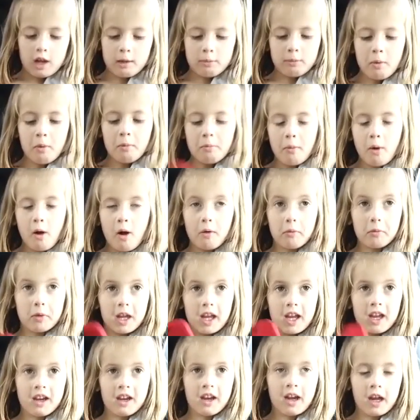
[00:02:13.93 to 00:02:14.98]
I'm a mommy
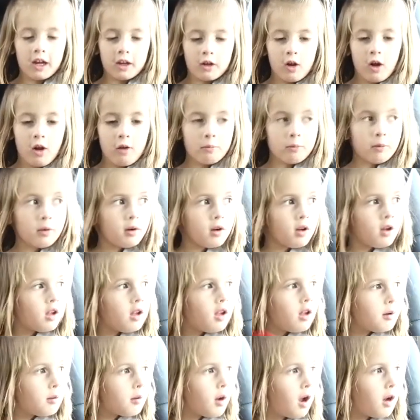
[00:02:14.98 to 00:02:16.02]
and I got,
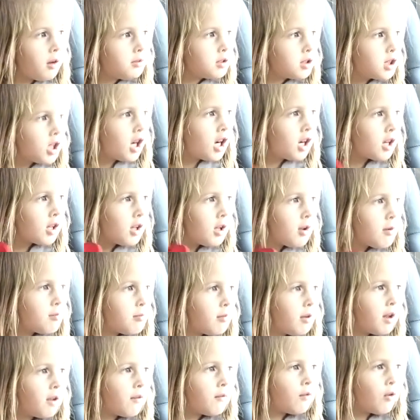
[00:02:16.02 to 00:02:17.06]
and I'm trying to get
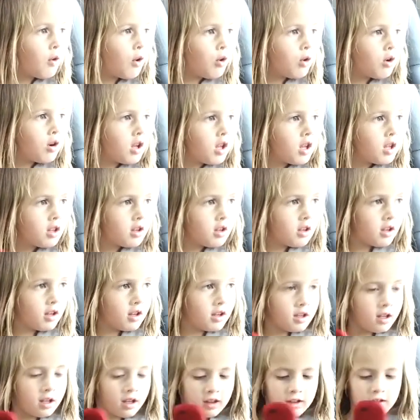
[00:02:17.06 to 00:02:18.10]
my phone to
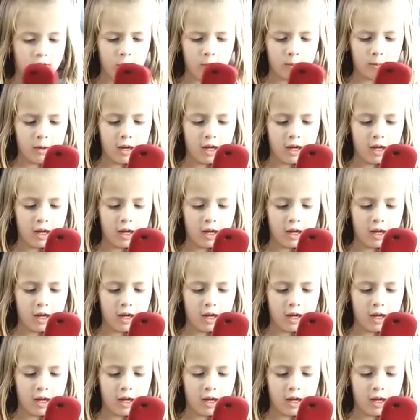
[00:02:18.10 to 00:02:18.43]
get some